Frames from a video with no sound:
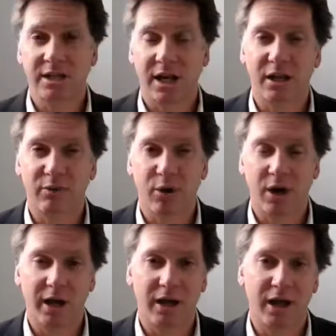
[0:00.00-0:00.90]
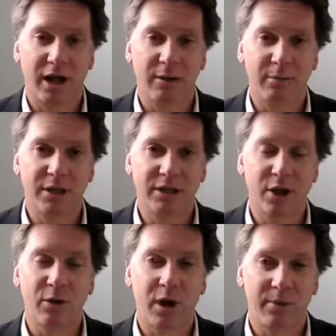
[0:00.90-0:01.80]
exactly right. There's
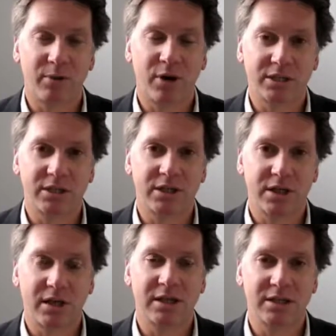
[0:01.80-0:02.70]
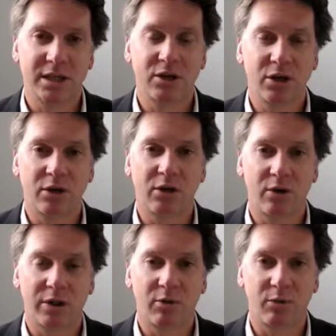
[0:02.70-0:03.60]
no way prices can continue to
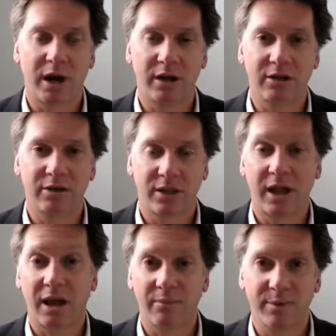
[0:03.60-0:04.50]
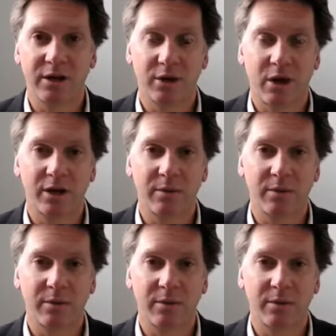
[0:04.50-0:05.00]
grow at the rate that they have been growing.